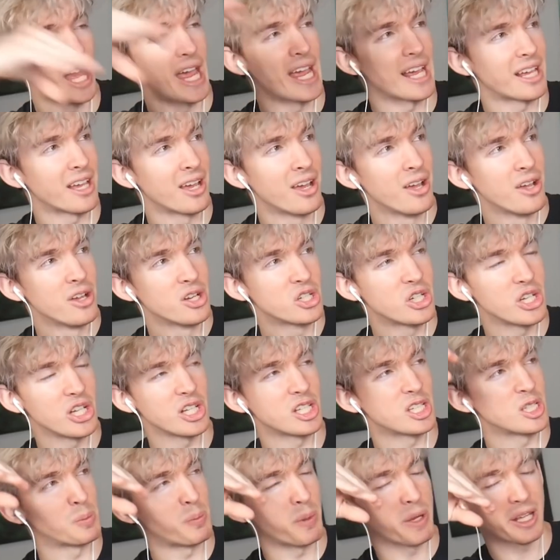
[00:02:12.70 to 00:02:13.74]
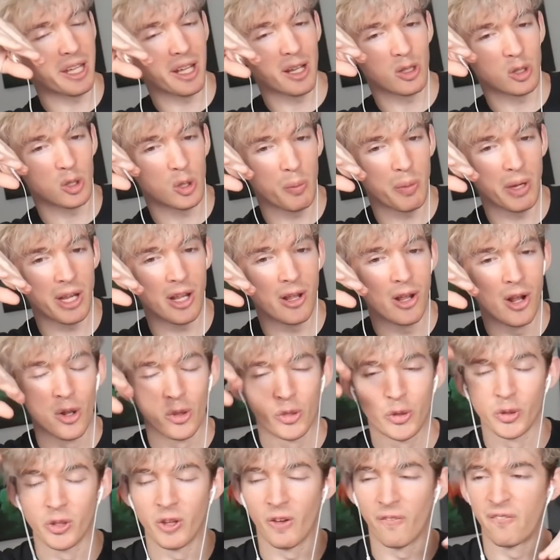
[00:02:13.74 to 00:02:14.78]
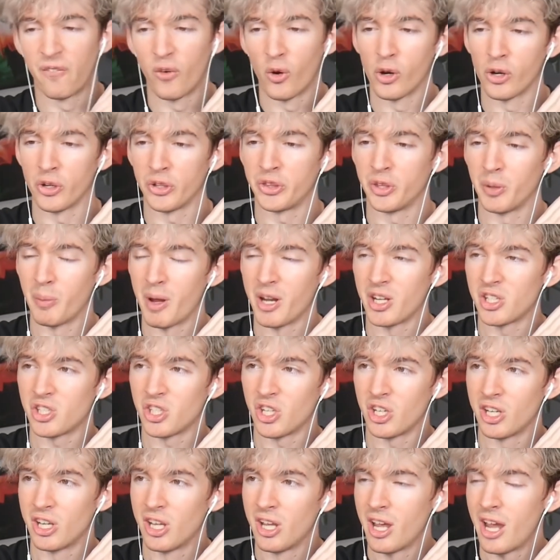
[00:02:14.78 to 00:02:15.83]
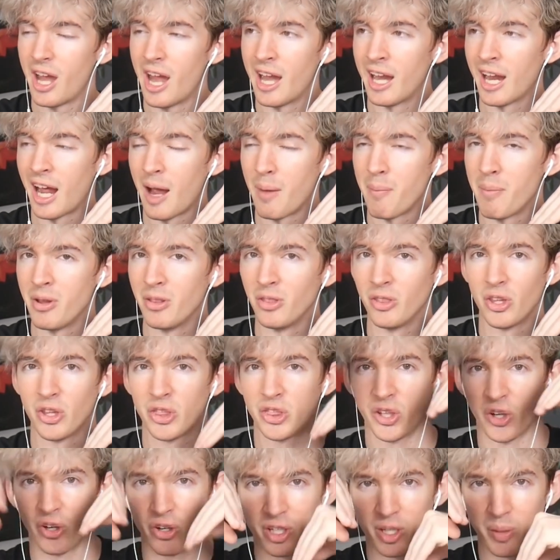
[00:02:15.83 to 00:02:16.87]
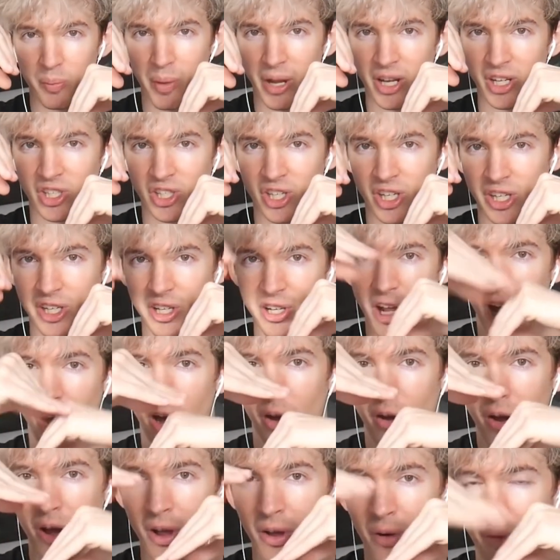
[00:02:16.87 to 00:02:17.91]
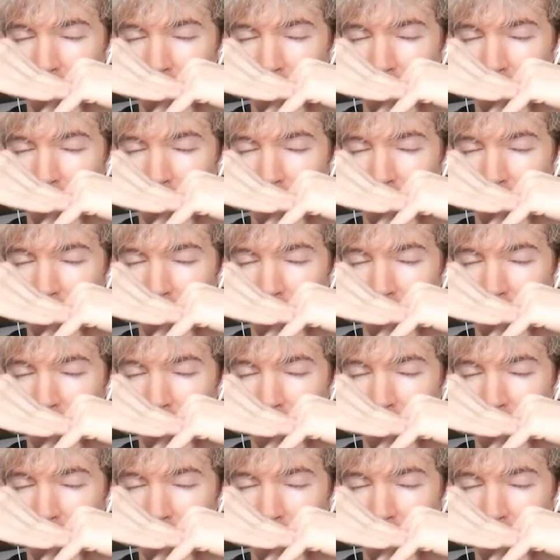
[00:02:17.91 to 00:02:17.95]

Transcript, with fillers: like she's speaking to me through the fourth dimension and I'm in the third dimension, you know?